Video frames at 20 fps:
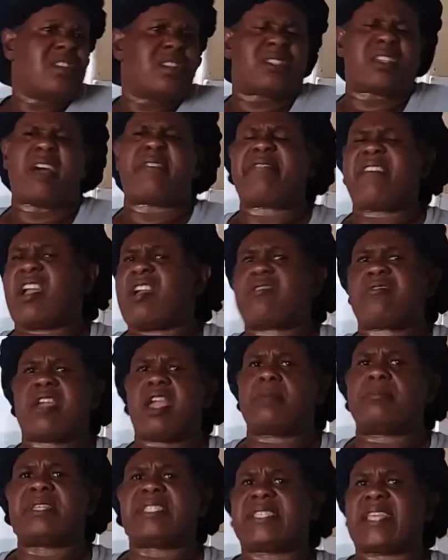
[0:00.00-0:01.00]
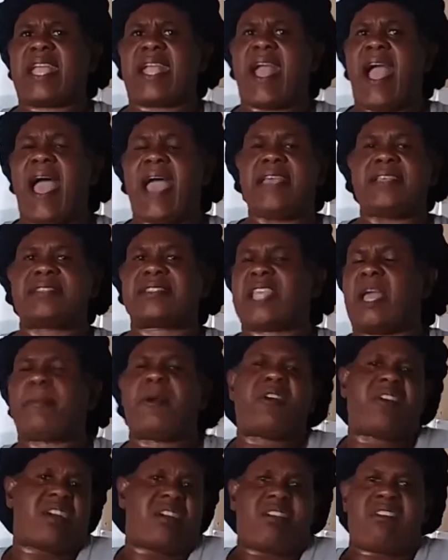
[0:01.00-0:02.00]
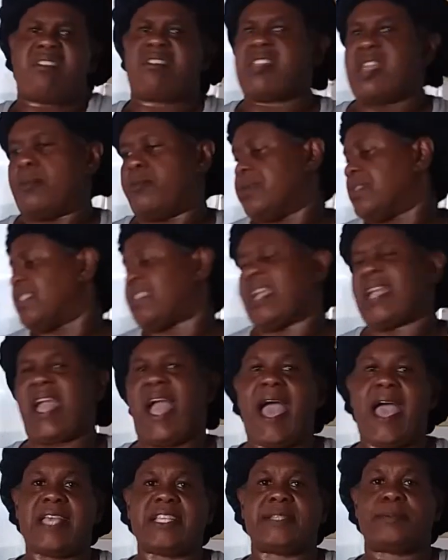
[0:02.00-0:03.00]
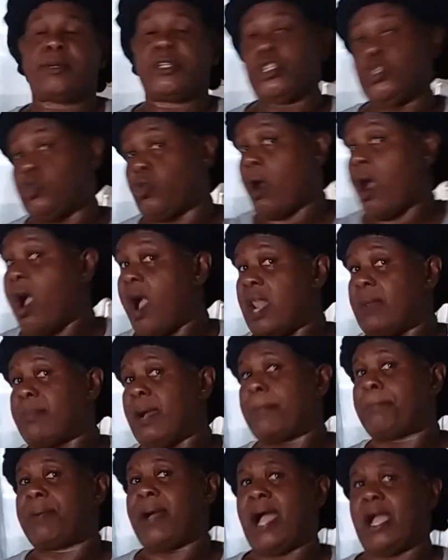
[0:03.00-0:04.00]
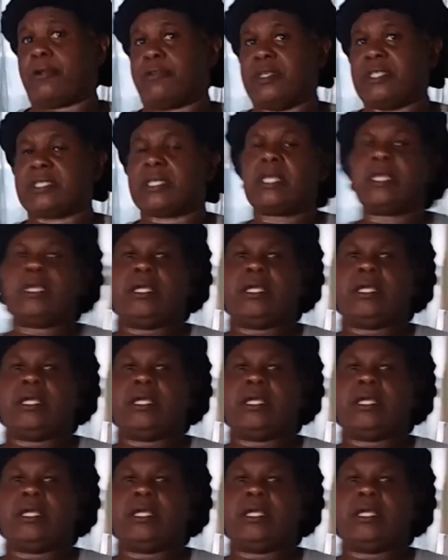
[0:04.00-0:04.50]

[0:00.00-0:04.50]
So very rare, me say, guys, come on, girl, then we say, guys, but you're all my Paris.